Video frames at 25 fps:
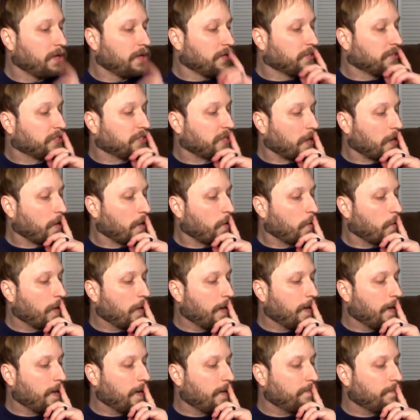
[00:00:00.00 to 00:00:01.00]
So
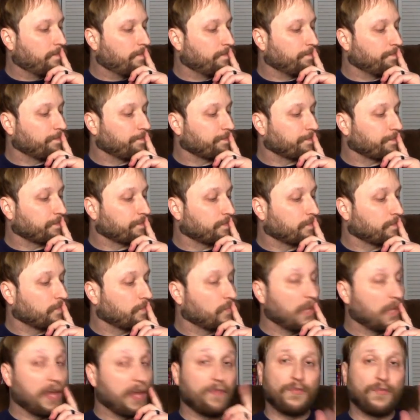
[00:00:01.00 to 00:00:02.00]
um,
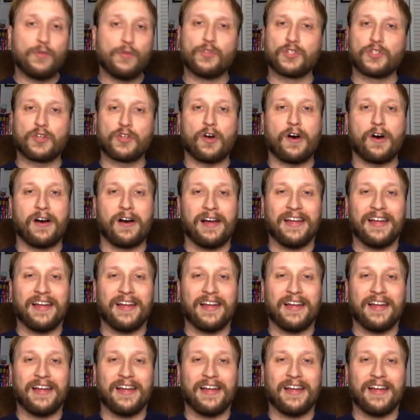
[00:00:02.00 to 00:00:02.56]
if you saw